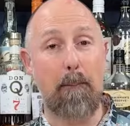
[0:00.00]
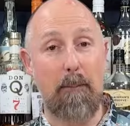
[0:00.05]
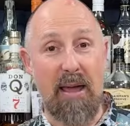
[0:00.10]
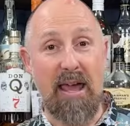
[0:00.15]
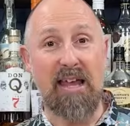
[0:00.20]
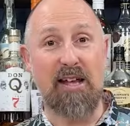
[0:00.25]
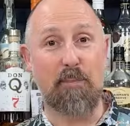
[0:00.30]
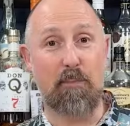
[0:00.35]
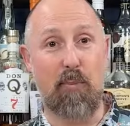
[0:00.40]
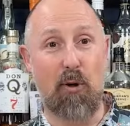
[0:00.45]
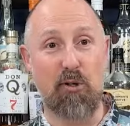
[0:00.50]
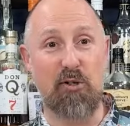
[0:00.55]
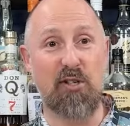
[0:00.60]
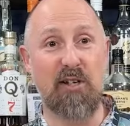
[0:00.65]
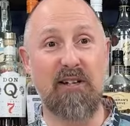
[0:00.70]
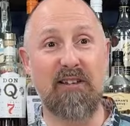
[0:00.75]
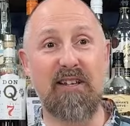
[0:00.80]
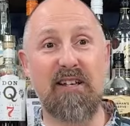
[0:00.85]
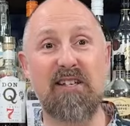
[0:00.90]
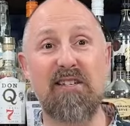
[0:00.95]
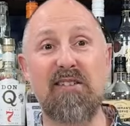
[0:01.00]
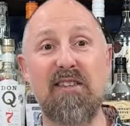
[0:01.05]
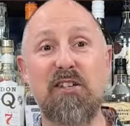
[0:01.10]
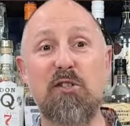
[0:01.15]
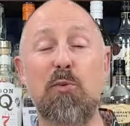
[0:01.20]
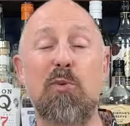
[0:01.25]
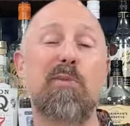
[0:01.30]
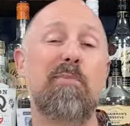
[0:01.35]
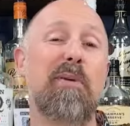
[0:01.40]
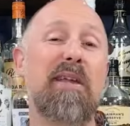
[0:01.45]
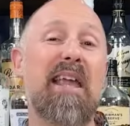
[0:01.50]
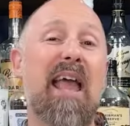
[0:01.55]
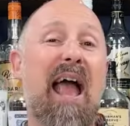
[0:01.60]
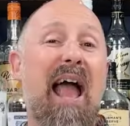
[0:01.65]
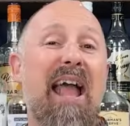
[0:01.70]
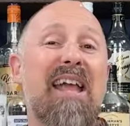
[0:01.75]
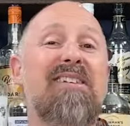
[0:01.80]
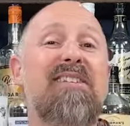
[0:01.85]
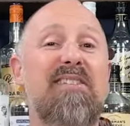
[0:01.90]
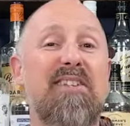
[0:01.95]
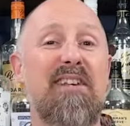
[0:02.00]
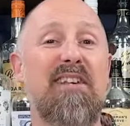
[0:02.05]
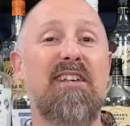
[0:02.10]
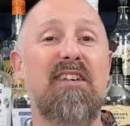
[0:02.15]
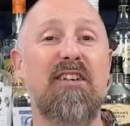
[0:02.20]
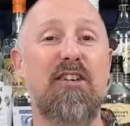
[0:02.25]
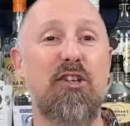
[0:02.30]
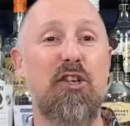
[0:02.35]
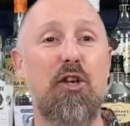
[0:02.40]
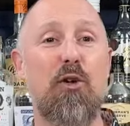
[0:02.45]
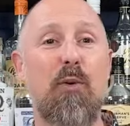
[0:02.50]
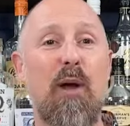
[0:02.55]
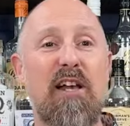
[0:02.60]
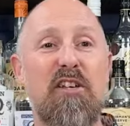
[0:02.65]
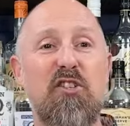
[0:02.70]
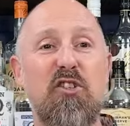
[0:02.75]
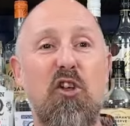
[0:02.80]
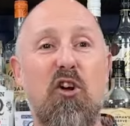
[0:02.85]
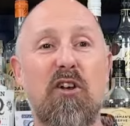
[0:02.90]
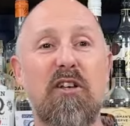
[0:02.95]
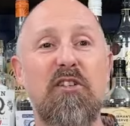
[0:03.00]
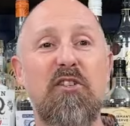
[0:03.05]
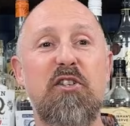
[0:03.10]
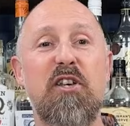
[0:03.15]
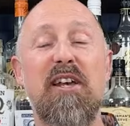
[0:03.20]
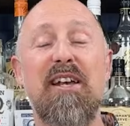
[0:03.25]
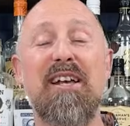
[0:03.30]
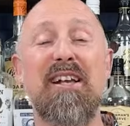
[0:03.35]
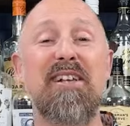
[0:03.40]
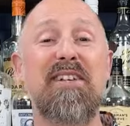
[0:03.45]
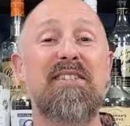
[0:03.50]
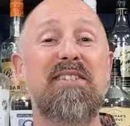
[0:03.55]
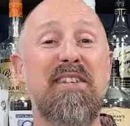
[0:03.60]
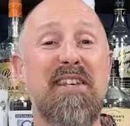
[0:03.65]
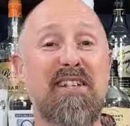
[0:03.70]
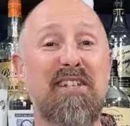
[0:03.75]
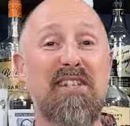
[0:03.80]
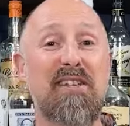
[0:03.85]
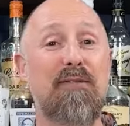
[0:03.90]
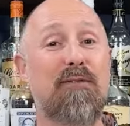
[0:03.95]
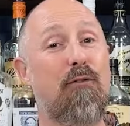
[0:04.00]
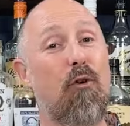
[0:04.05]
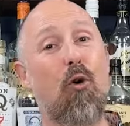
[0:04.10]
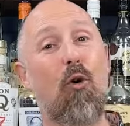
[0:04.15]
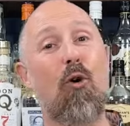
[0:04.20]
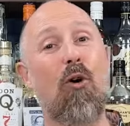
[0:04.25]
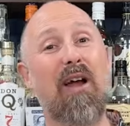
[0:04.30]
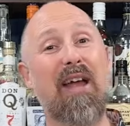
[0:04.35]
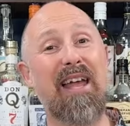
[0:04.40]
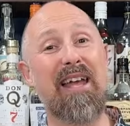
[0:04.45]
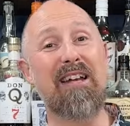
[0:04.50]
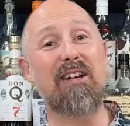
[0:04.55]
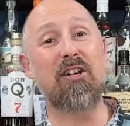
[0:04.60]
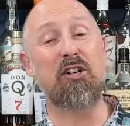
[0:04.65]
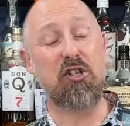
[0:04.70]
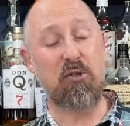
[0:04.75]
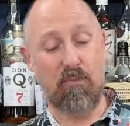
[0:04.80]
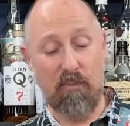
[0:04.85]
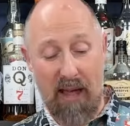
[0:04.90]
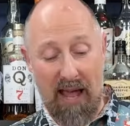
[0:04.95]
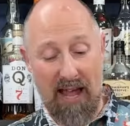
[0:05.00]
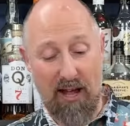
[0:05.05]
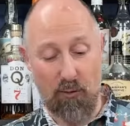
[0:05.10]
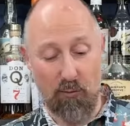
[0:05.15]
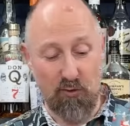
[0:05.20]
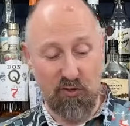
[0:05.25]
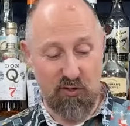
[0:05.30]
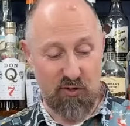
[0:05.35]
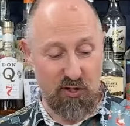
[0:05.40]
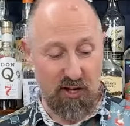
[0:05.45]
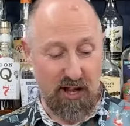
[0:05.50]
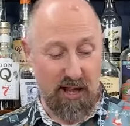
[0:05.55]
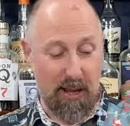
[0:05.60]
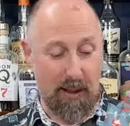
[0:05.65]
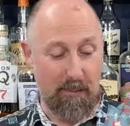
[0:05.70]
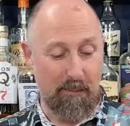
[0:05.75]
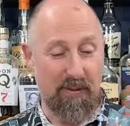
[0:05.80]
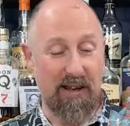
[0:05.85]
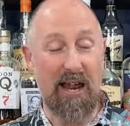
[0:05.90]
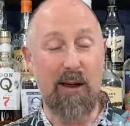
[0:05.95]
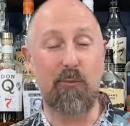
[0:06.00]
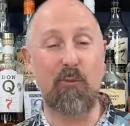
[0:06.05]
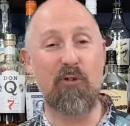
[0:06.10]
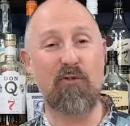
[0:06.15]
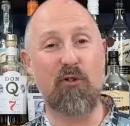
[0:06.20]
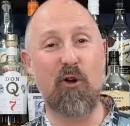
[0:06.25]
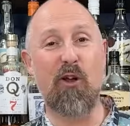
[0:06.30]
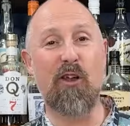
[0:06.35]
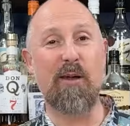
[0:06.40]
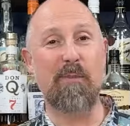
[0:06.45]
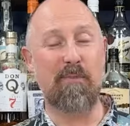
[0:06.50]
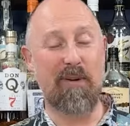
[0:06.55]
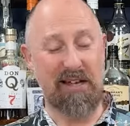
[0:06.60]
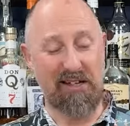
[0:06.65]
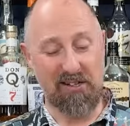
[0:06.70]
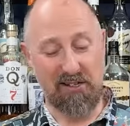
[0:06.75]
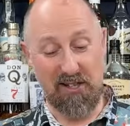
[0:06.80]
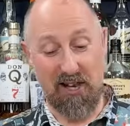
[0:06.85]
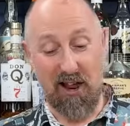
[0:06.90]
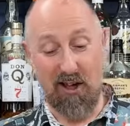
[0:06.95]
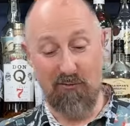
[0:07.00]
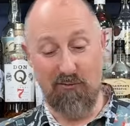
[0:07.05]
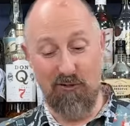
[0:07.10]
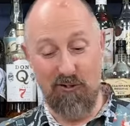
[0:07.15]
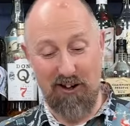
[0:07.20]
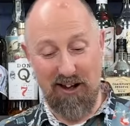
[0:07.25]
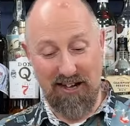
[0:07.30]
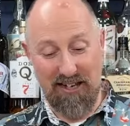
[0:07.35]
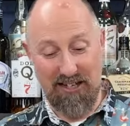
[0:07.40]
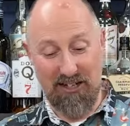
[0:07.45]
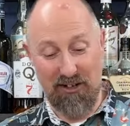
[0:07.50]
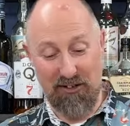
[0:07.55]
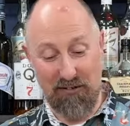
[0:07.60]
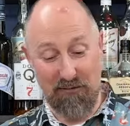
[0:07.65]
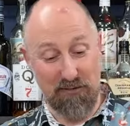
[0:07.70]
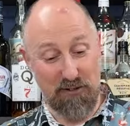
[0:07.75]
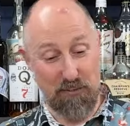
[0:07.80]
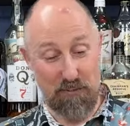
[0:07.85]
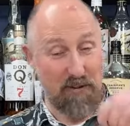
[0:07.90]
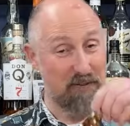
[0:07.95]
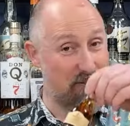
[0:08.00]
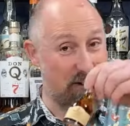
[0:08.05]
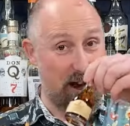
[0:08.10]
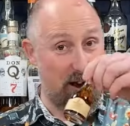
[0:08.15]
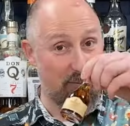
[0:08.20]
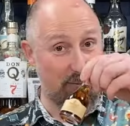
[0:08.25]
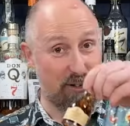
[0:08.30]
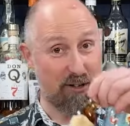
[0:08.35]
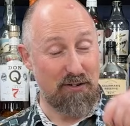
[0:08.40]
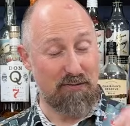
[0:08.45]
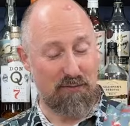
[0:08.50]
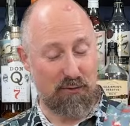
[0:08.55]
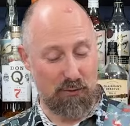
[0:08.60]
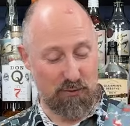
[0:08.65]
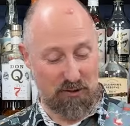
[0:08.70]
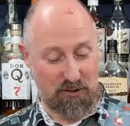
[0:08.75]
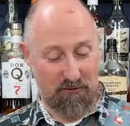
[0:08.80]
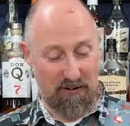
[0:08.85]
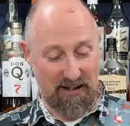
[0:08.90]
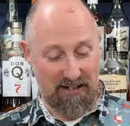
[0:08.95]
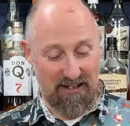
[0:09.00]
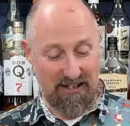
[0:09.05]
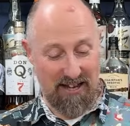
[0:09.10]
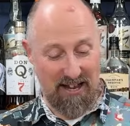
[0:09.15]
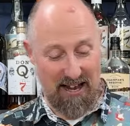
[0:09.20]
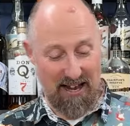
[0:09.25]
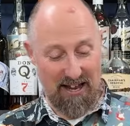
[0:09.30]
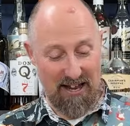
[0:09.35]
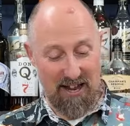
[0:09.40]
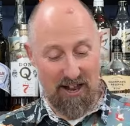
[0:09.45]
big bottle of this would be $80 US and 64 English pounds. But then we've got the beast, and I'm really looking, to be fair, I'm looking forward to cracking that.